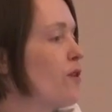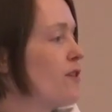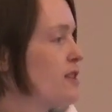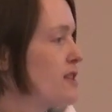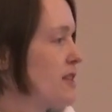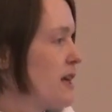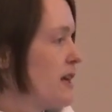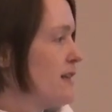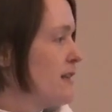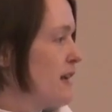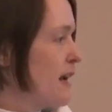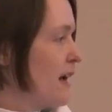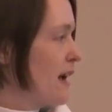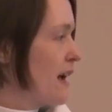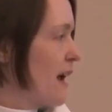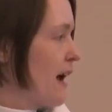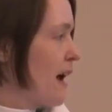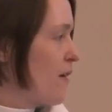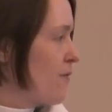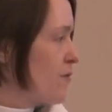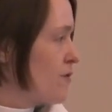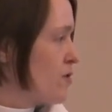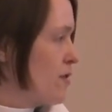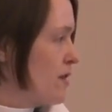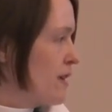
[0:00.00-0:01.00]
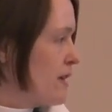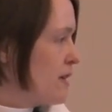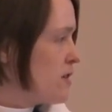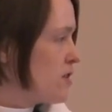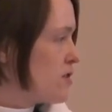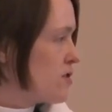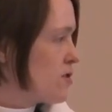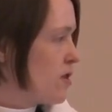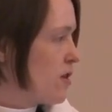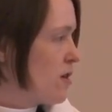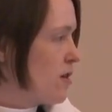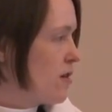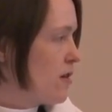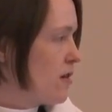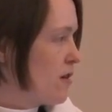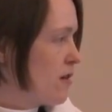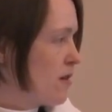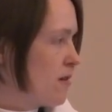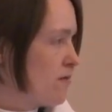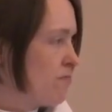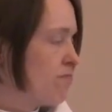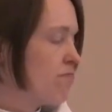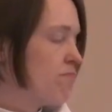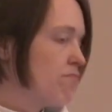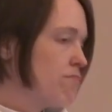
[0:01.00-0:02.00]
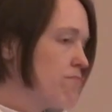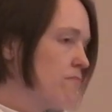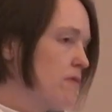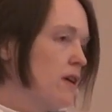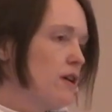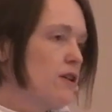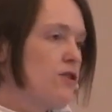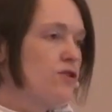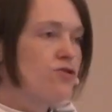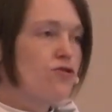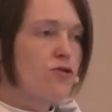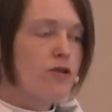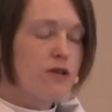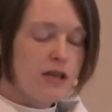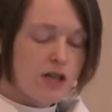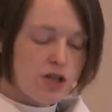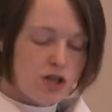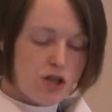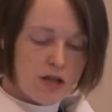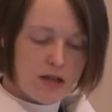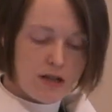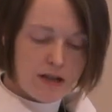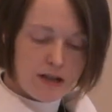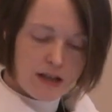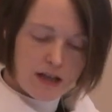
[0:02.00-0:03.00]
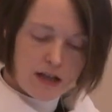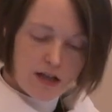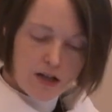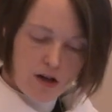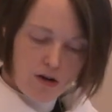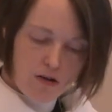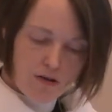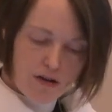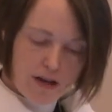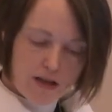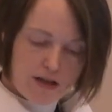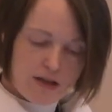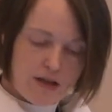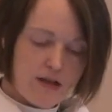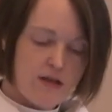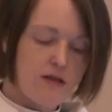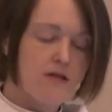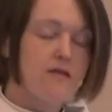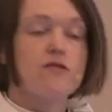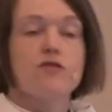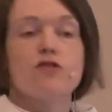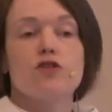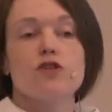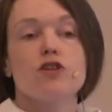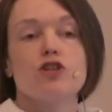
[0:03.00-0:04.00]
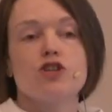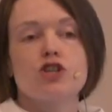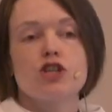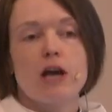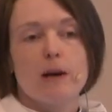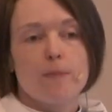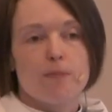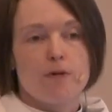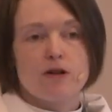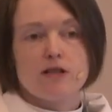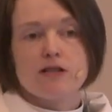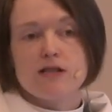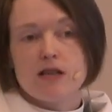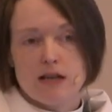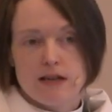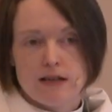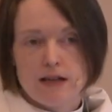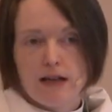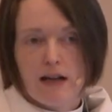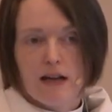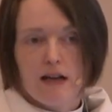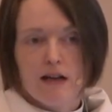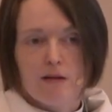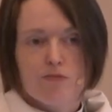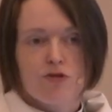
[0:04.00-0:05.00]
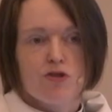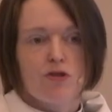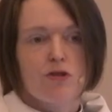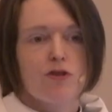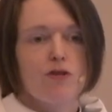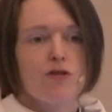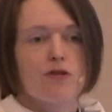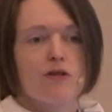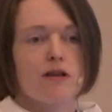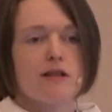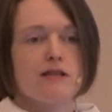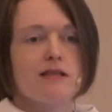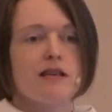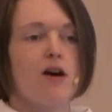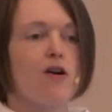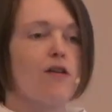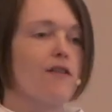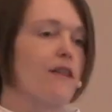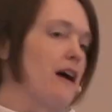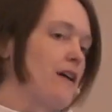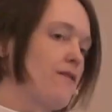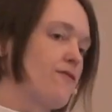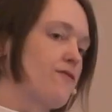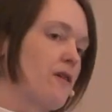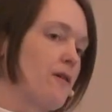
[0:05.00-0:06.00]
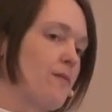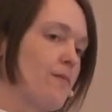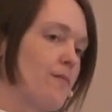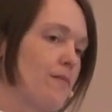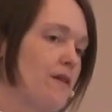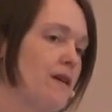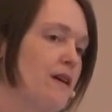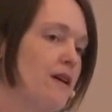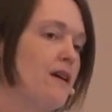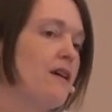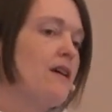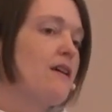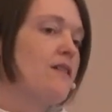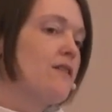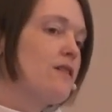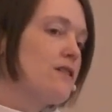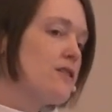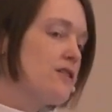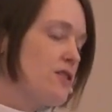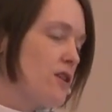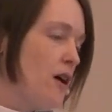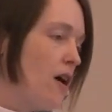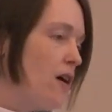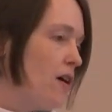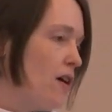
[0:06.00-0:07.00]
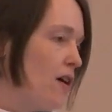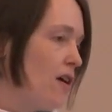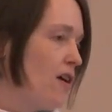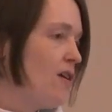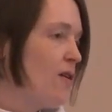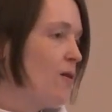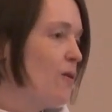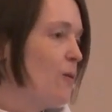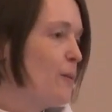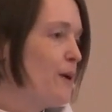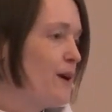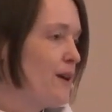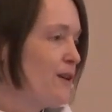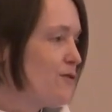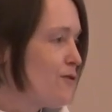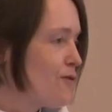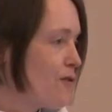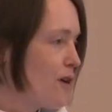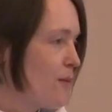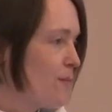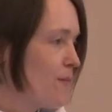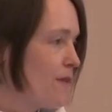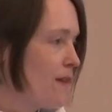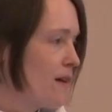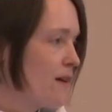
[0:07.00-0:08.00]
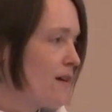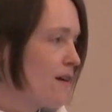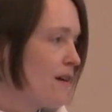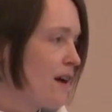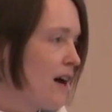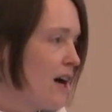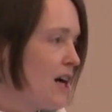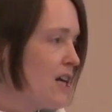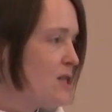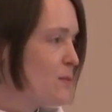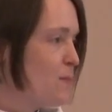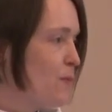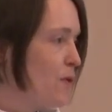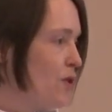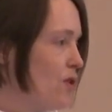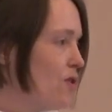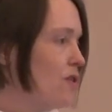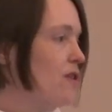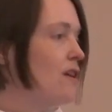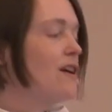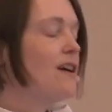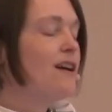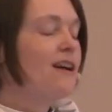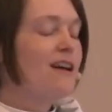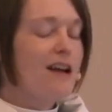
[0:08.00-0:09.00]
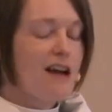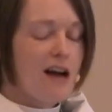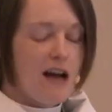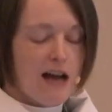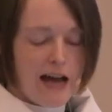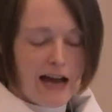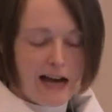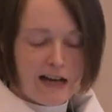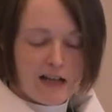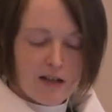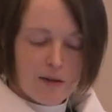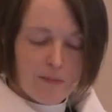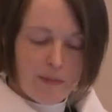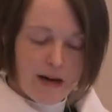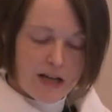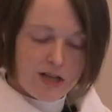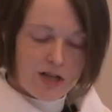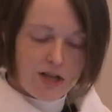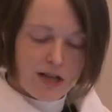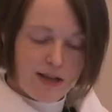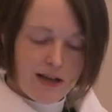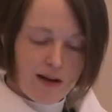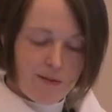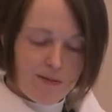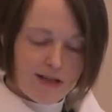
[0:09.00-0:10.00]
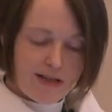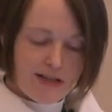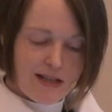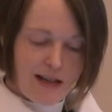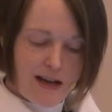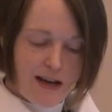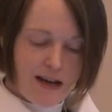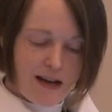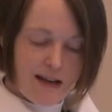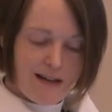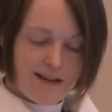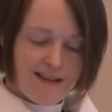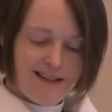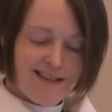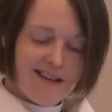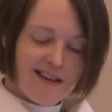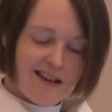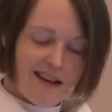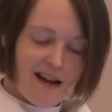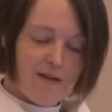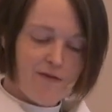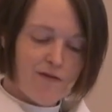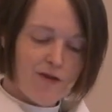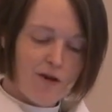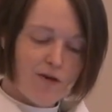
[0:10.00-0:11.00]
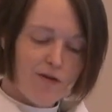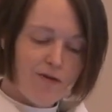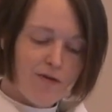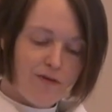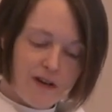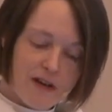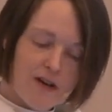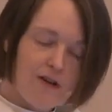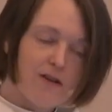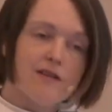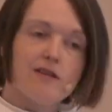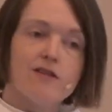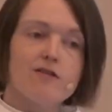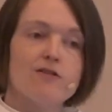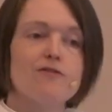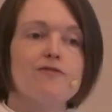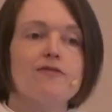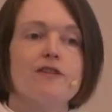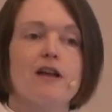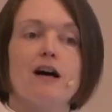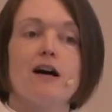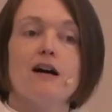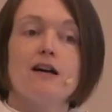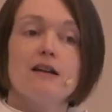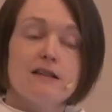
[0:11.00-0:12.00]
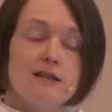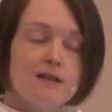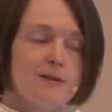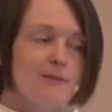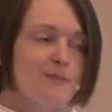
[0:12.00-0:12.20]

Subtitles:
Sunday after Easter is traditionally known as Good Shepherd Sunday. I'm sure you could tell that from the psalm and from the gospel acclamation that we sang, "Have no fear, little flock."